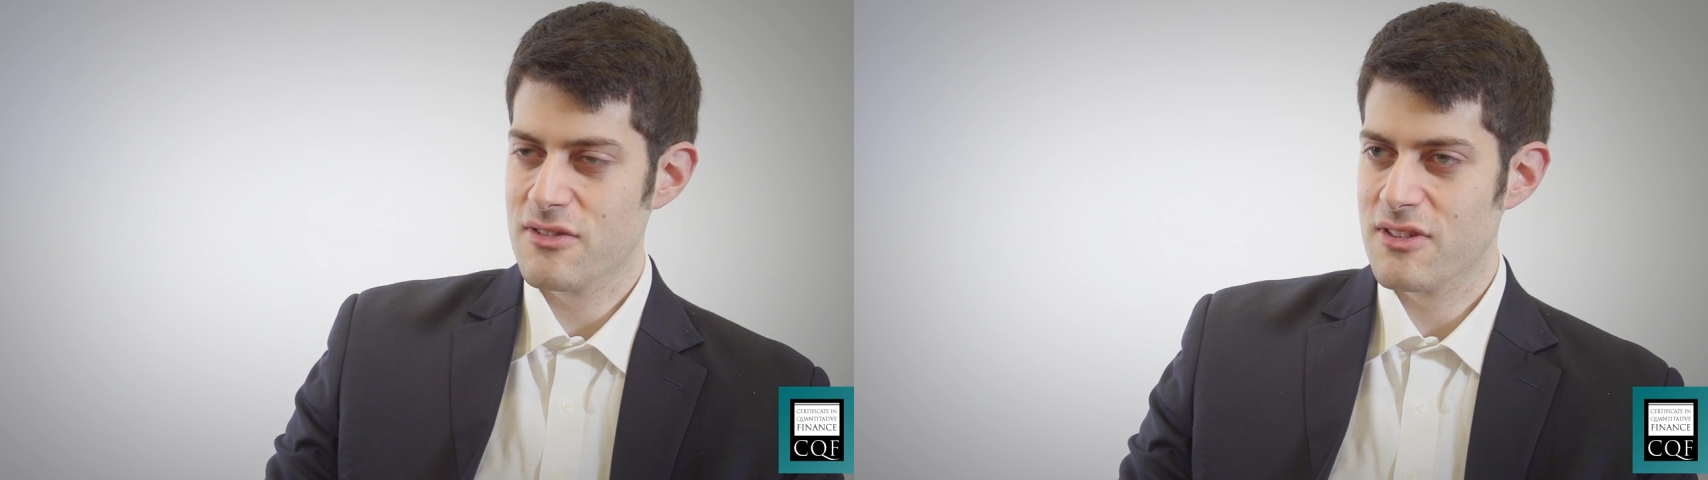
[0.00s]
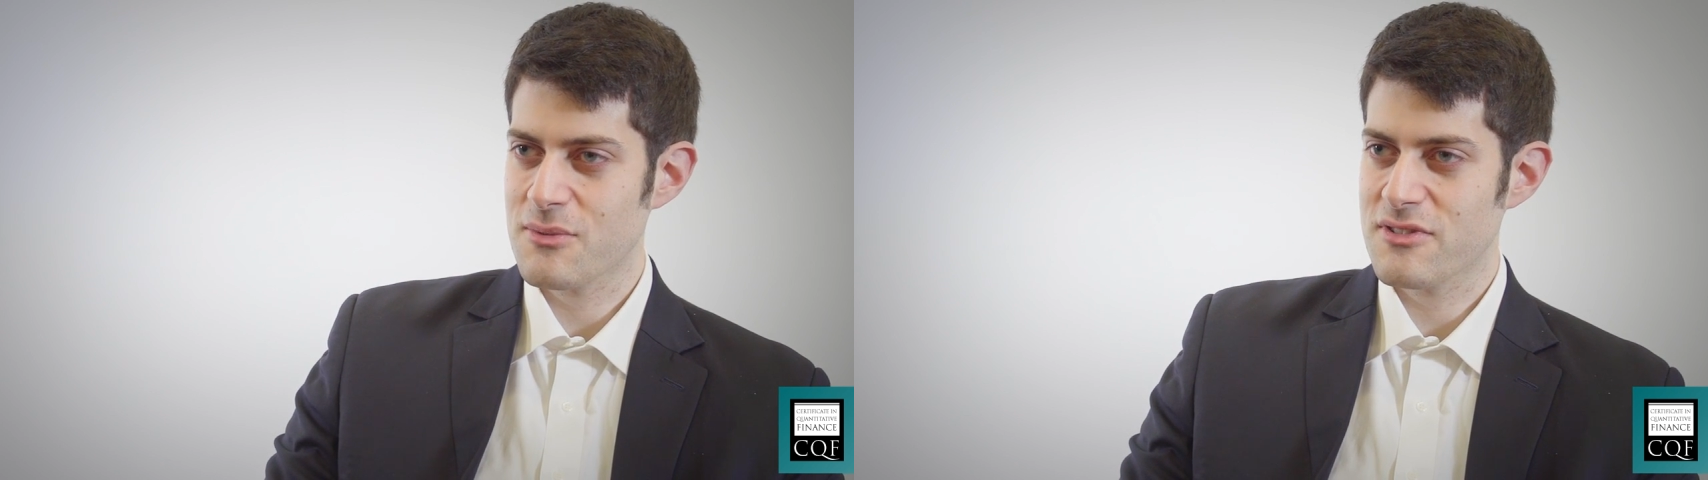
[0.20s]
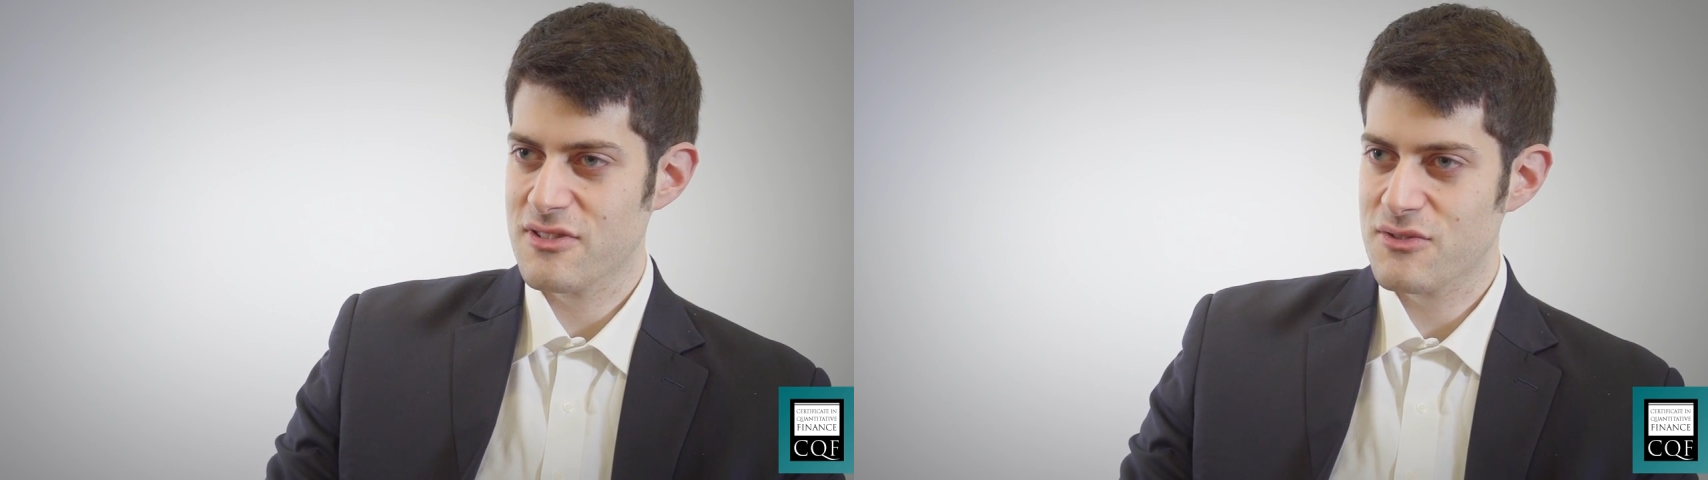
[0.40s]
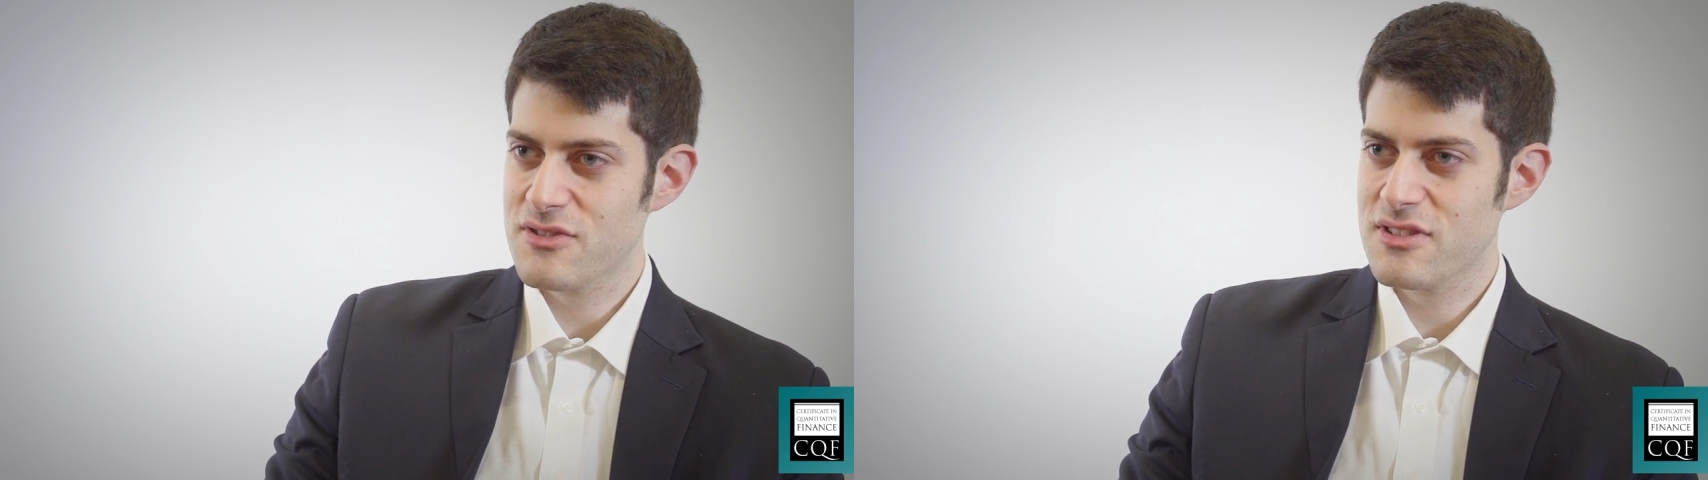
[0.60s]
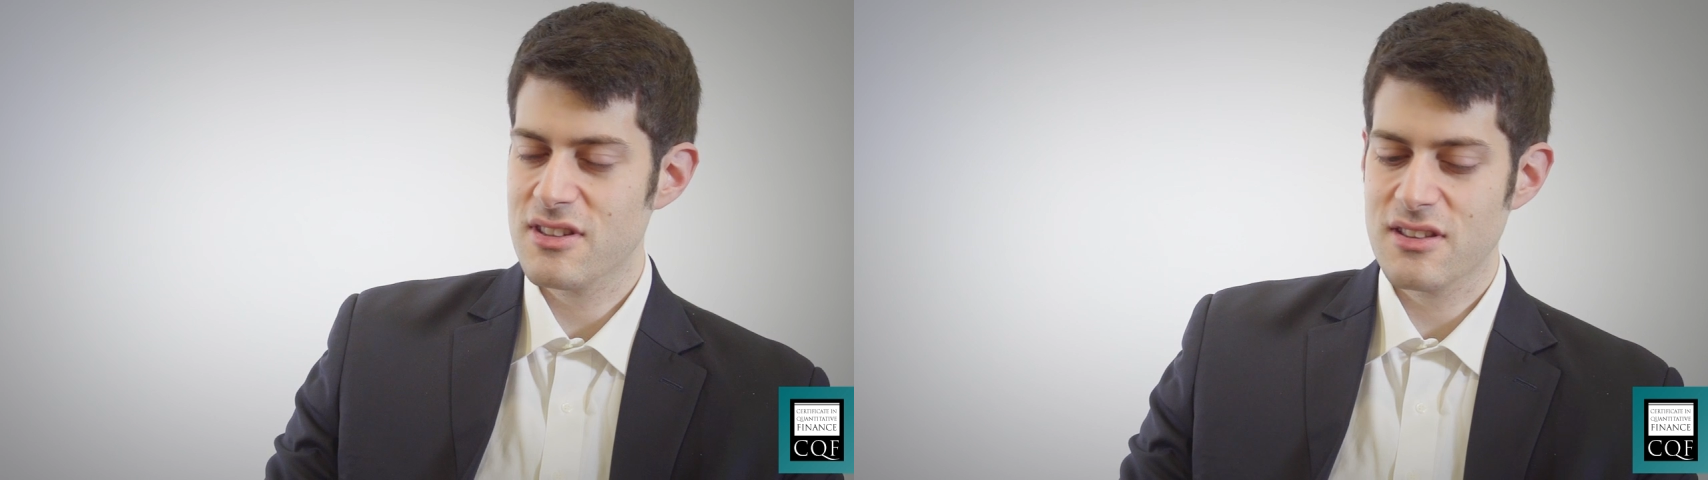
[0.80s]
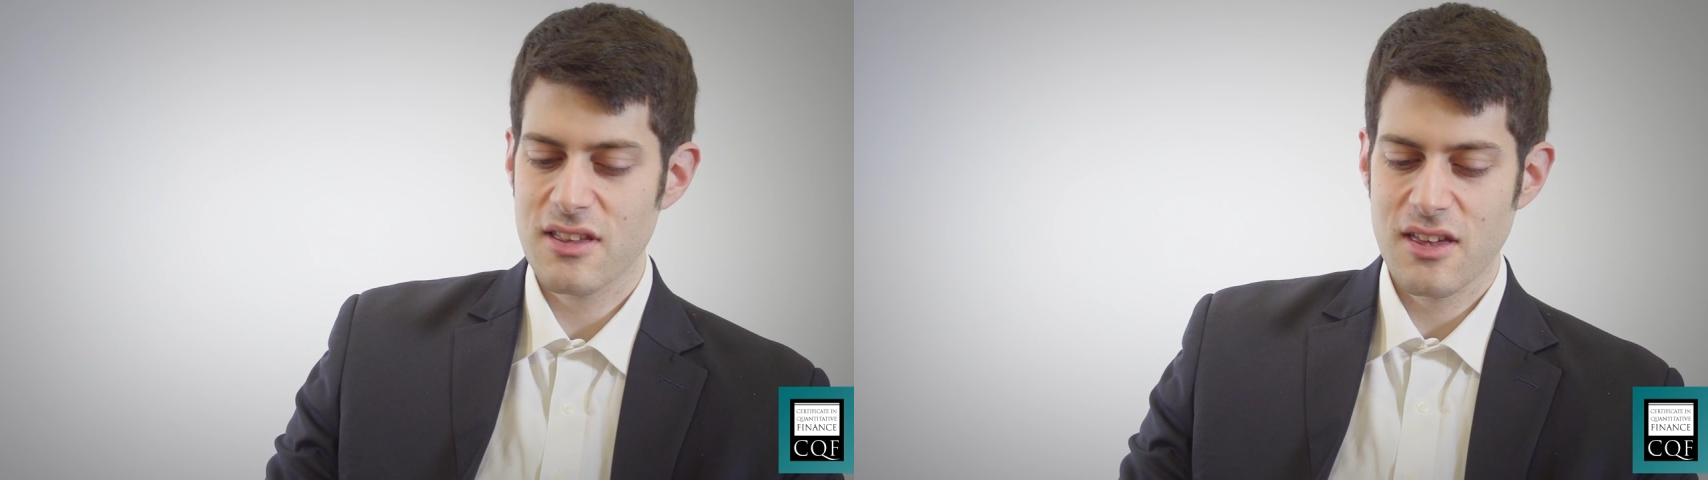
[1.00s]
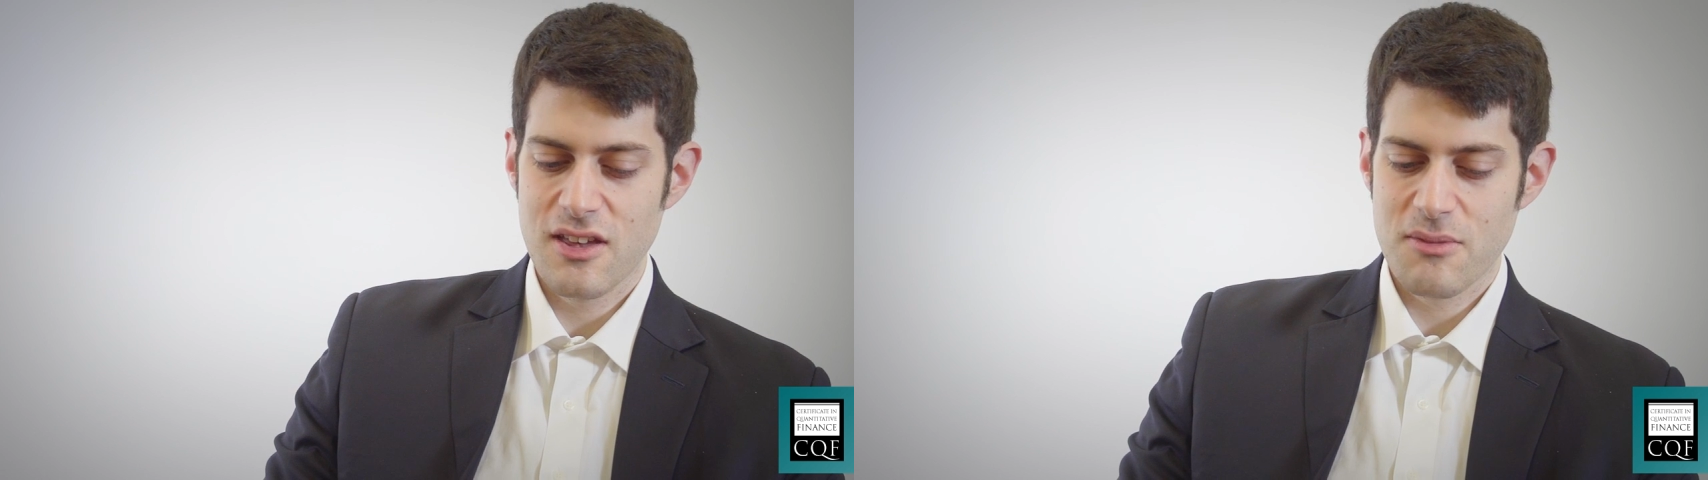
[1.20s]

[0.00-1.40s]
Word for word: and I was interested in,